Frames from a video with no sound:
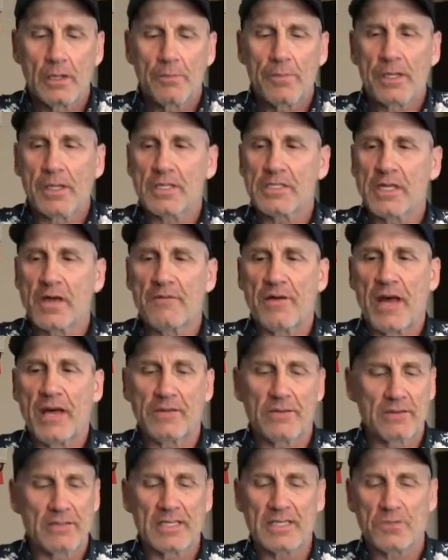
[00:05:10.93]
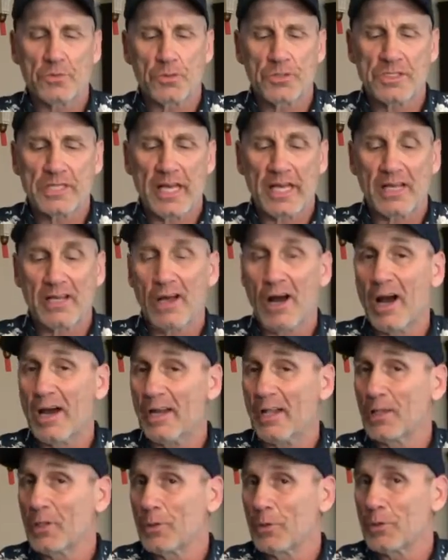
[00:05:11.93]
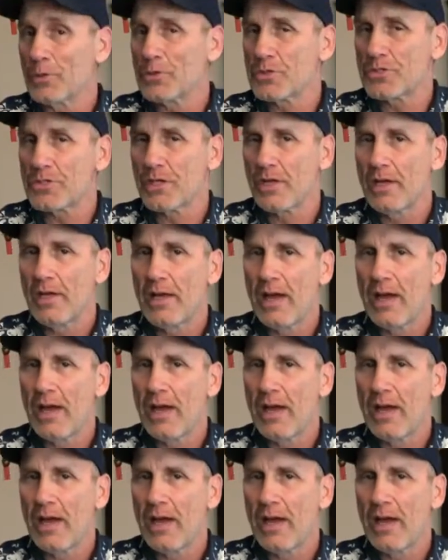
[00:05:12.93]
because I've had, this one's like kind of loose.